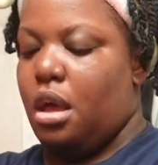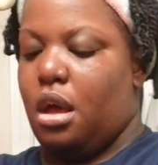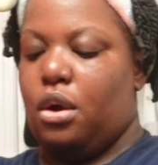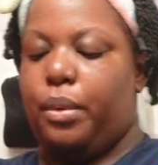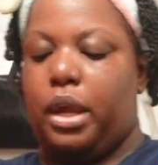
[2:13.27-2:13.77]

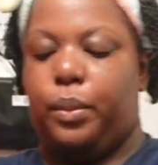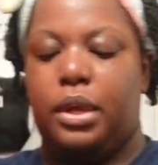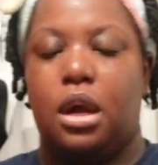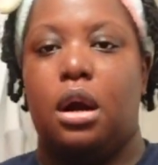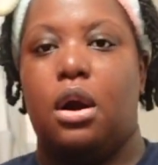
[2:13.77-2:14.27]
All right,
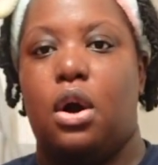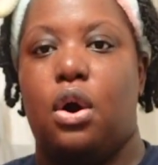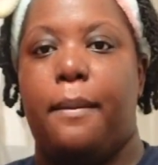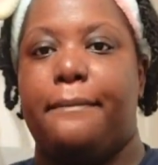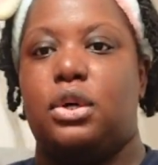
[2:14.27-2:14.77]
we are
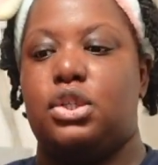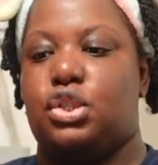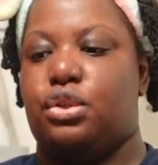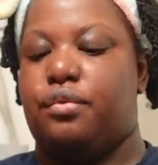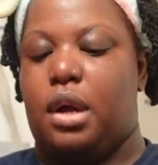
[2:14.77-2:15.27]
all
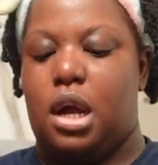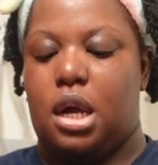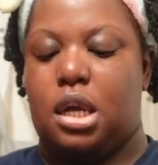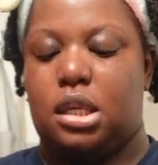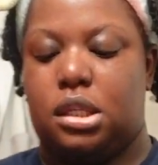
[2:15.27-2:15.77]

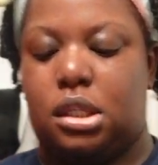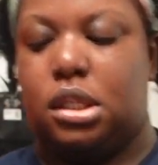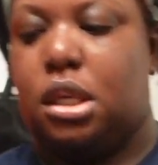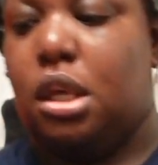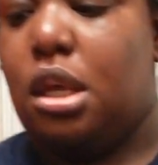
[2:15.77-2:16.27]

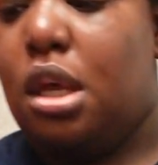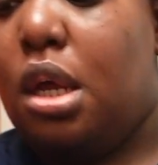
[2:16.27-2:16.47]
moisturized.